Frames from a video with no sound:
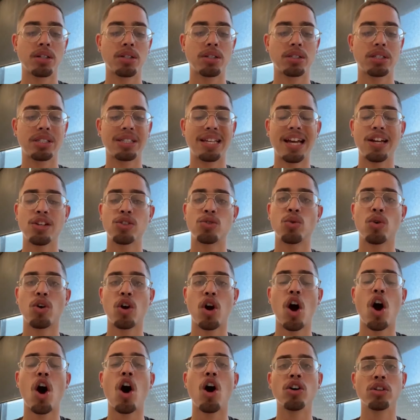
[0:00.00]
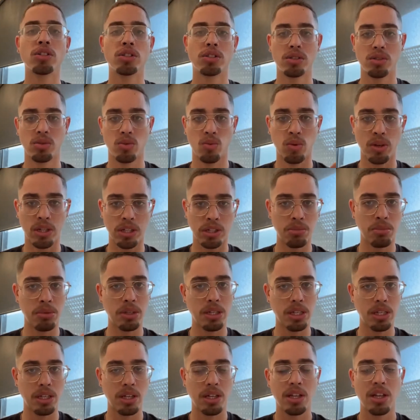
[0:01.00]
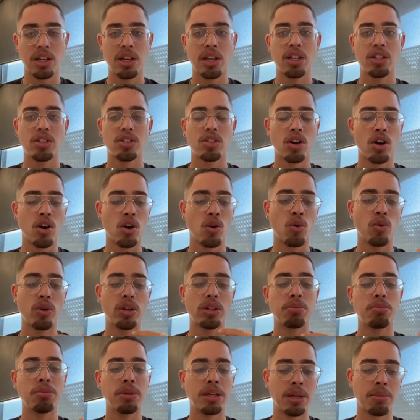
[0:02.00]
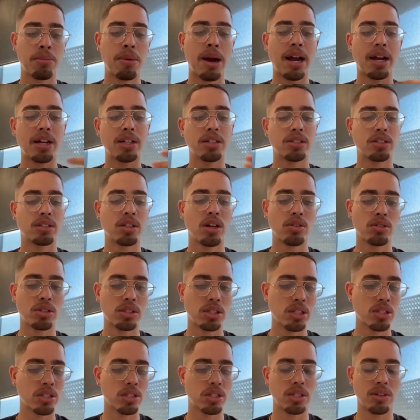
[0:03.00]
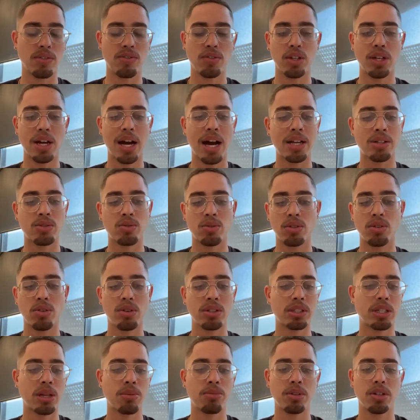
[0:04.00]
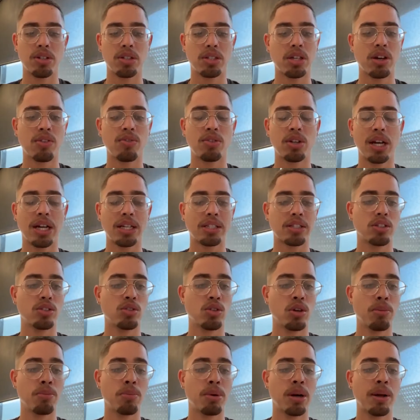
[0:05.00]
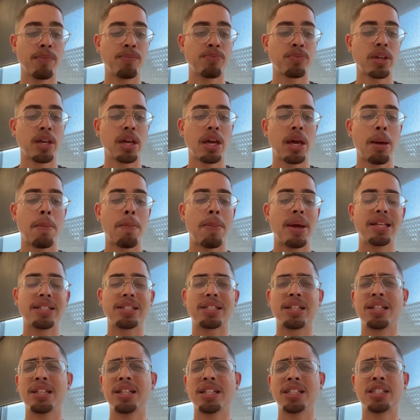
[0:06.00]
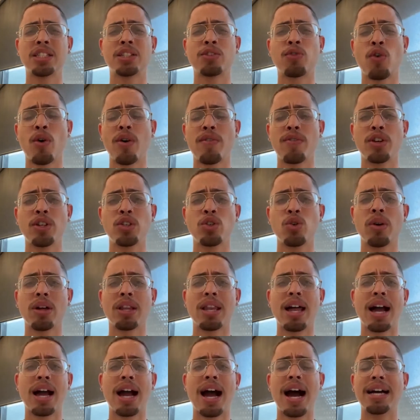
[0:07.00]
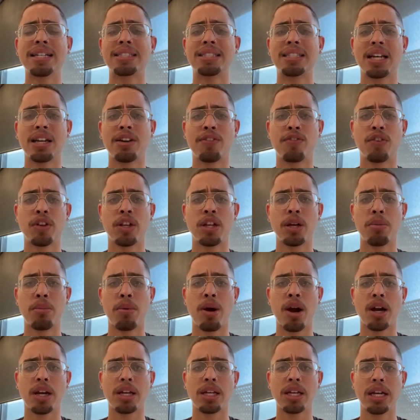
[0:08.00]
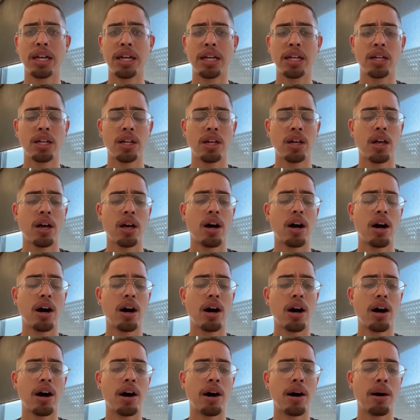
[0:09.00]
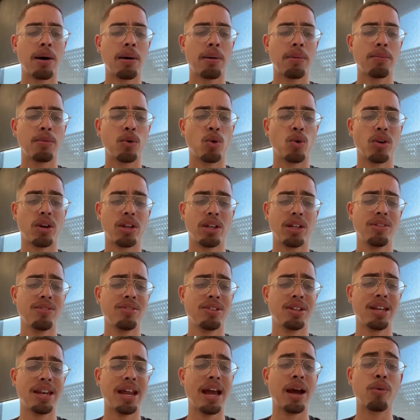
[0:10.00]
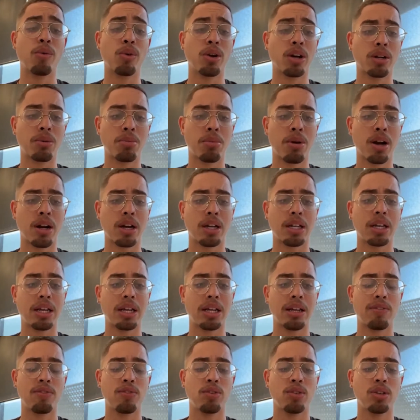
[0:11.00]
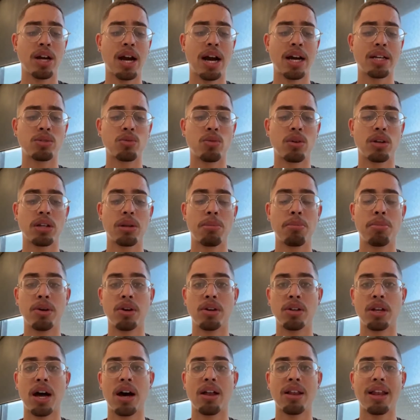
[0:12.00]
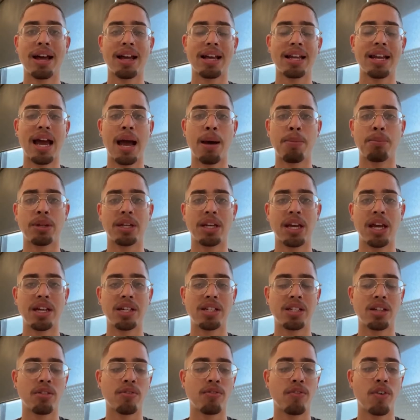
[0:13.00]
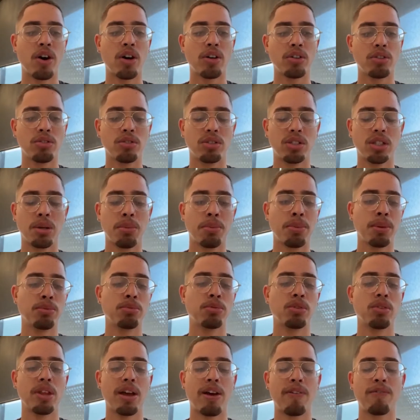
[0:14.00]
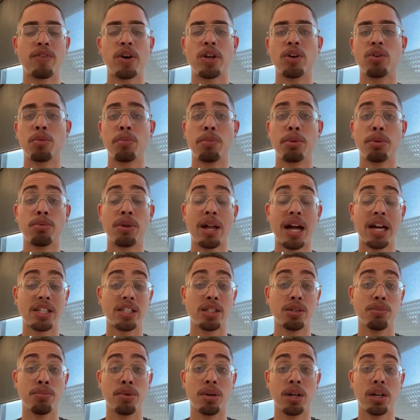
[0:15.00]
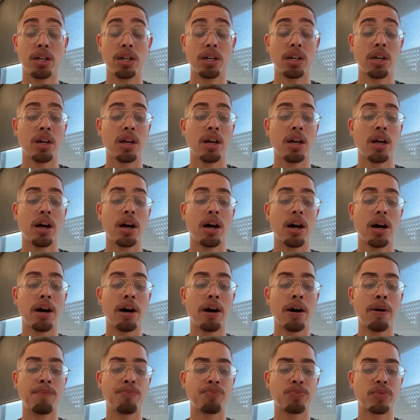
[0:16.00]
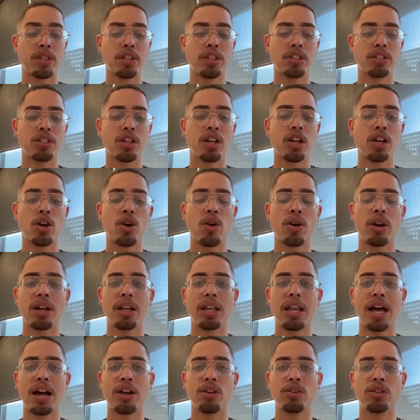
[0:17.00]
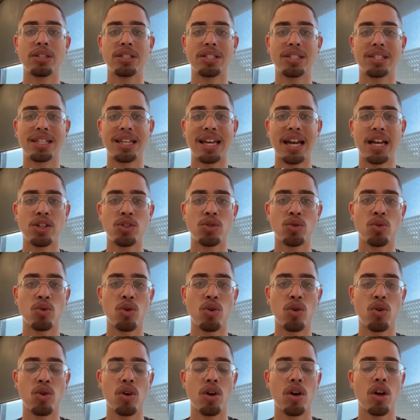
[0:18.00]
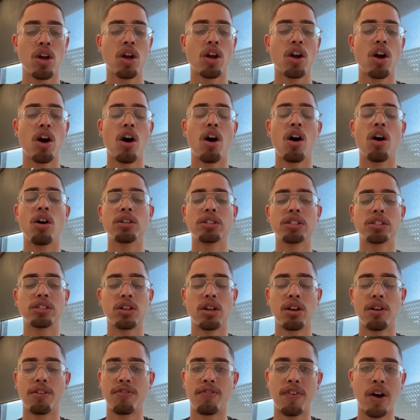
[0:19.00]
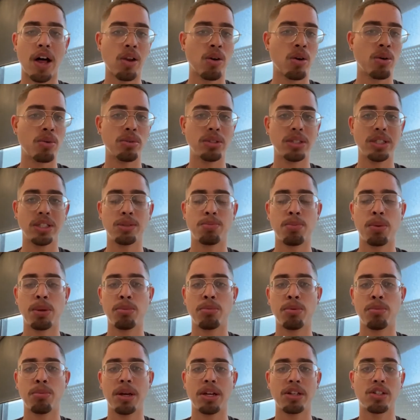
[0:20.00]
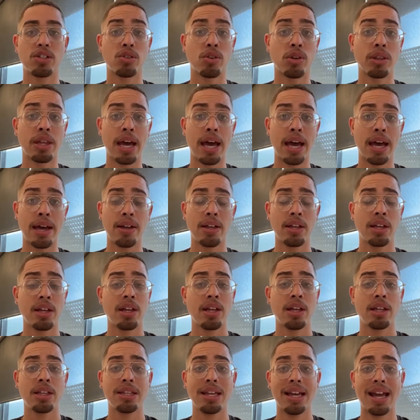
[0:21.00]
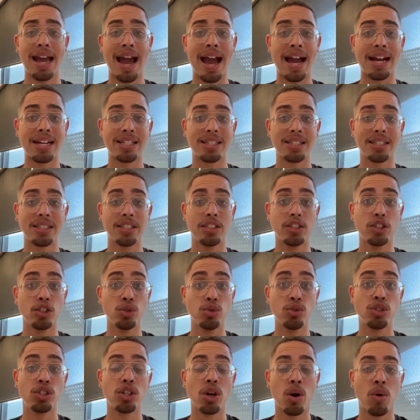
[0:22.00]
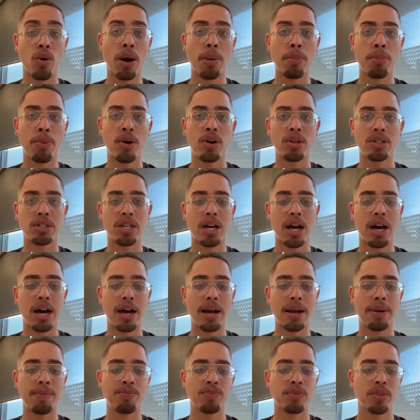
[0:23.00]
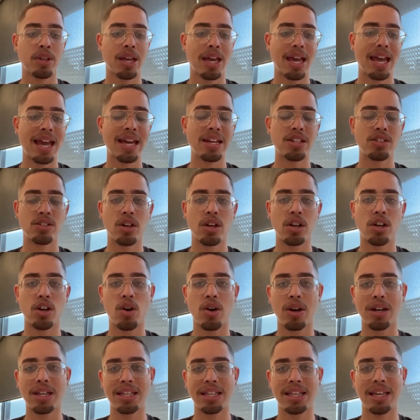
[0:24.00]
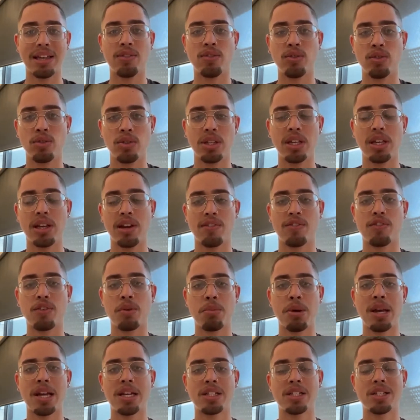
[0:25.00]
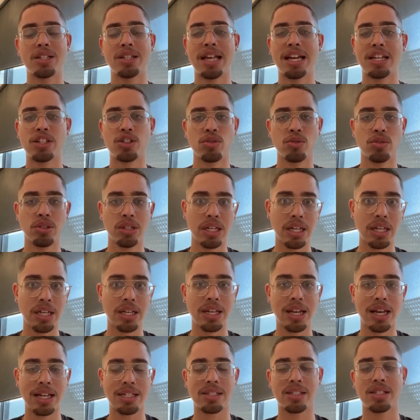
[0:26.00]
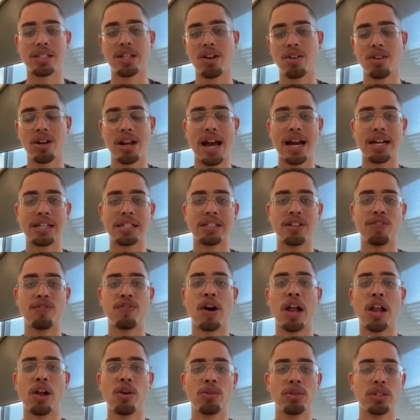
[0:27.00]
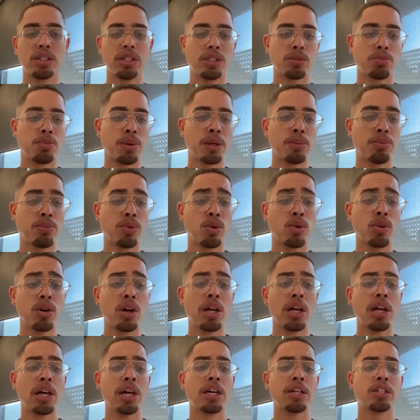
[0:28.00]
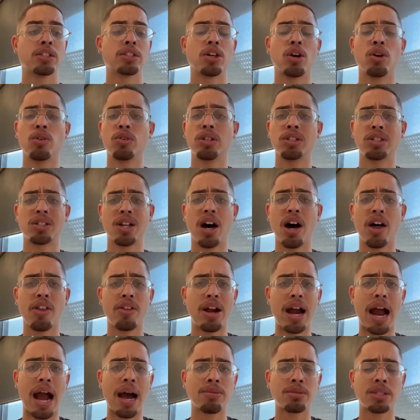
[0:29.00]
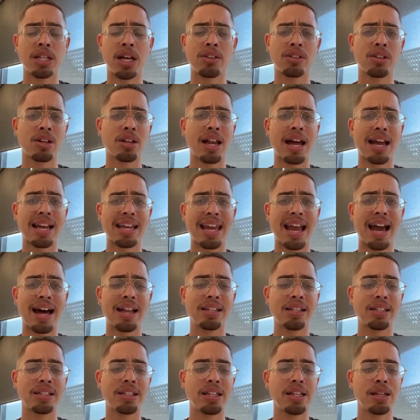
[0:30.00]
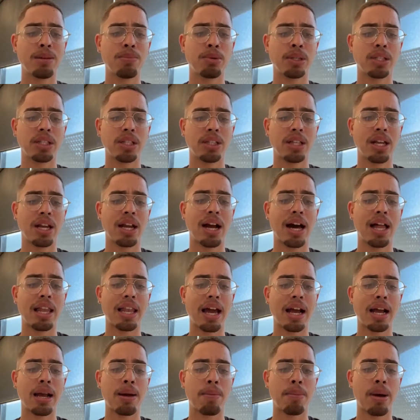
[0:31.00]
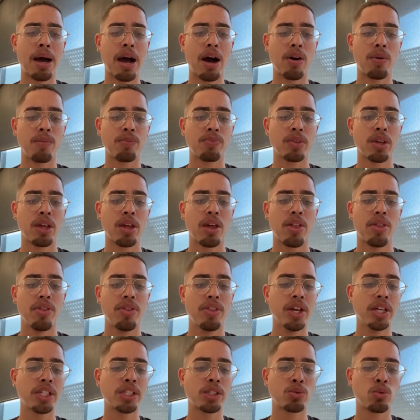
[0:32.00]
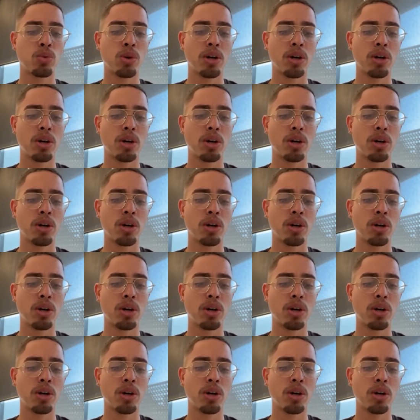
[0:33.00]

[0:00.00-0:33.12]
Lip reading: schedule calls with me. So with me and my consultants, if you guys were doing something yourself, you guys can do it. But basically, this is for if you're doing like high ticket affiliate marketing, or even network marketing. If you guys wanted to build out like an application funnel, you send people through that funnel and people actually book. This is going to go ahead and allow you to schedule calls. It's going to follow up with these people, make sure that they actually do show up on time, and it's going to go ahead and give you the information that you need necessary to actually follow up with these people. So there's other apps out there like Calendly, but the thing I like about this